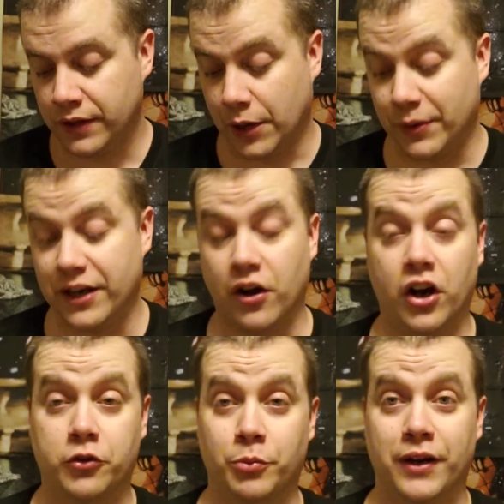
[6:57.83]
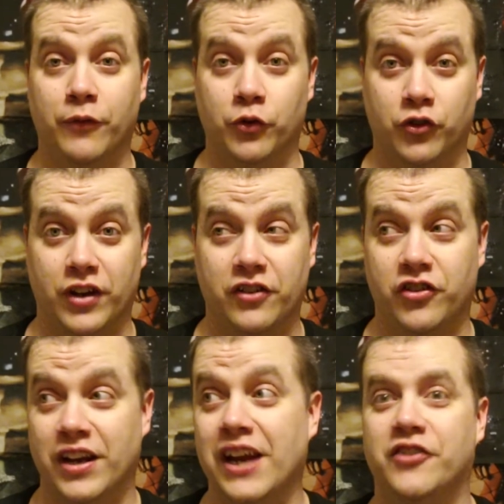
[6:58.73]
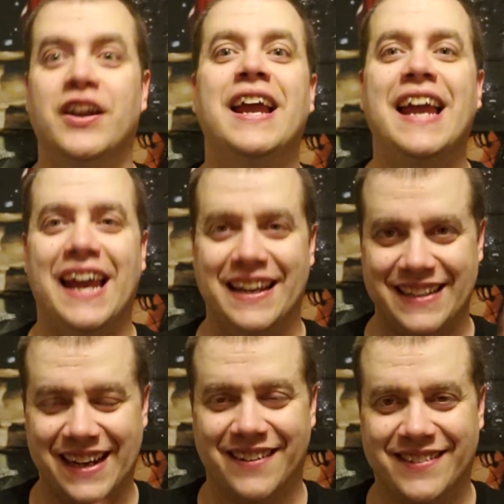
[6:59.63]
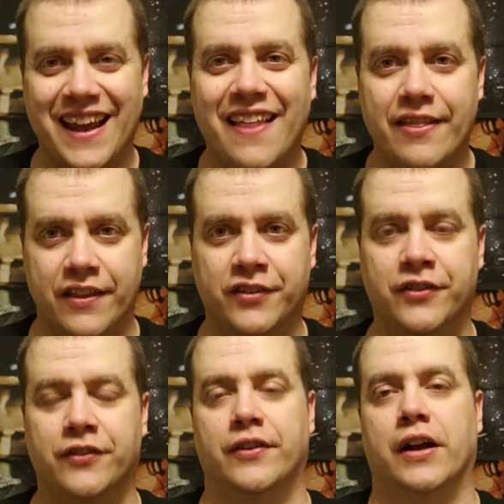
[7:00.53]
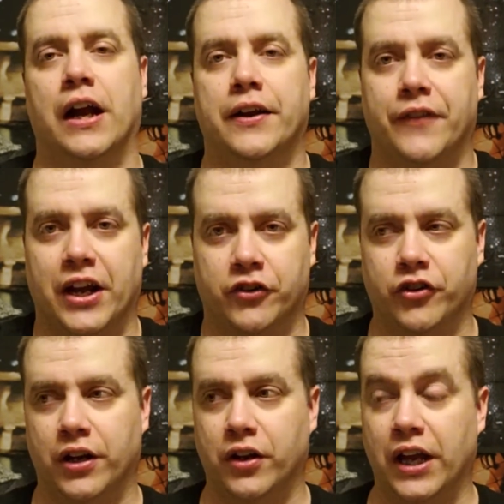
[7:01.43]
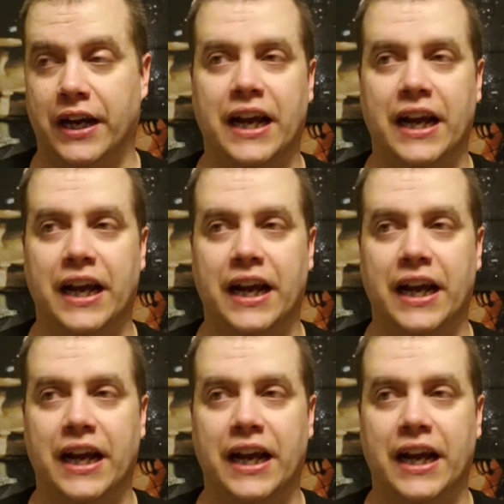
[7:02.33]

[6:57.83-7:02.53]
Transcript: Then we had Osprey versus ACH, and yes, this is the kind of action I like.